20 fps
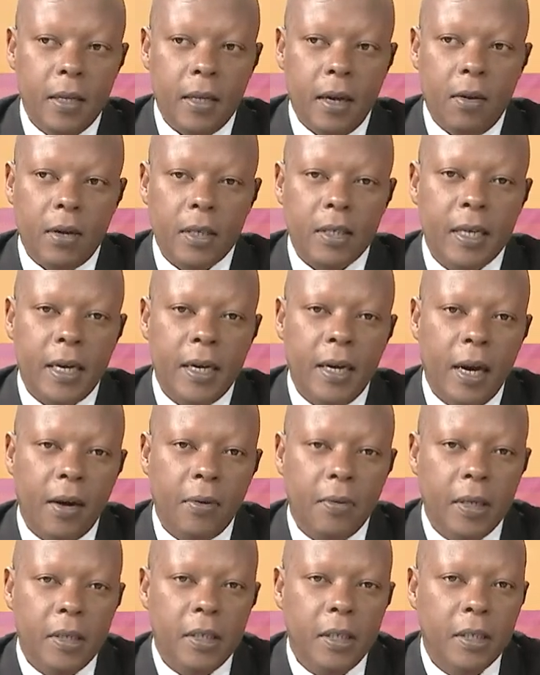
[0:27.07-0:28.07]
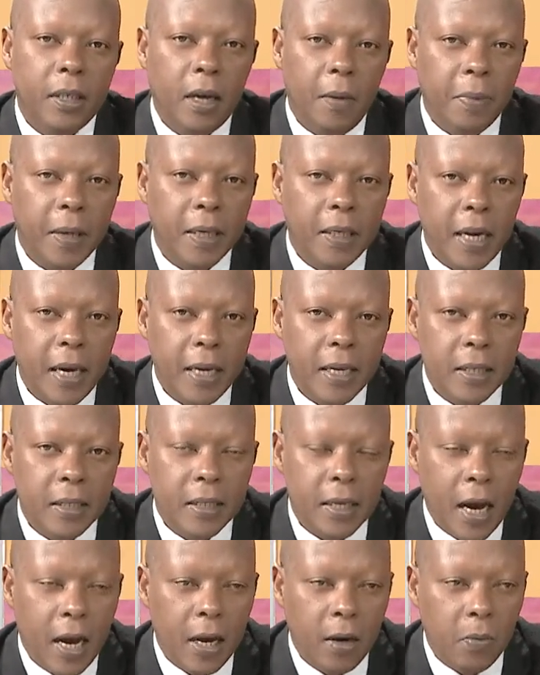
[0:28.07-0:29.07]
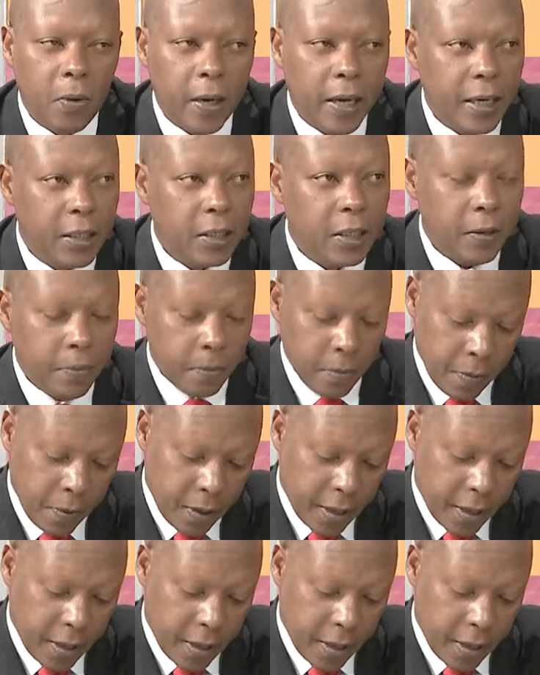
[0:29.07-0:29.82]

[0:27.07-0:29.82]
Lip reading: that our sign language interpreter is Ann Wangeshi.